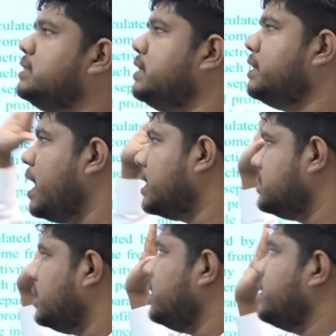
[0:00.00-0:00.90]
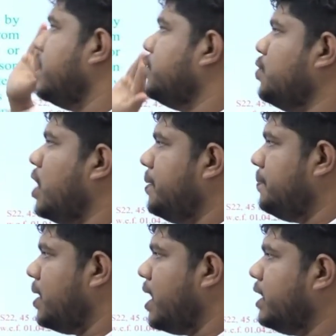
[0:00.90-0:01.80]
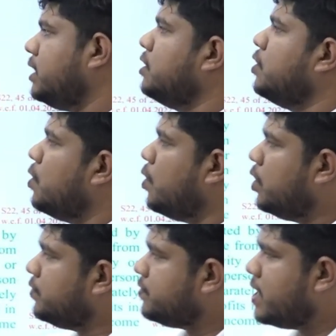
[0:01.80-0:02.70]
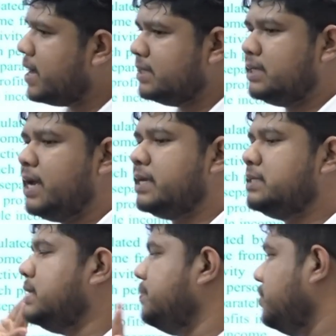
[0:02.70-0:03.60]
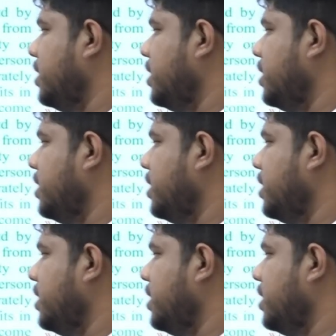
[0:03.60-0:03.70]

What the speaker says: in tax rate that you are applying or if there is a exempt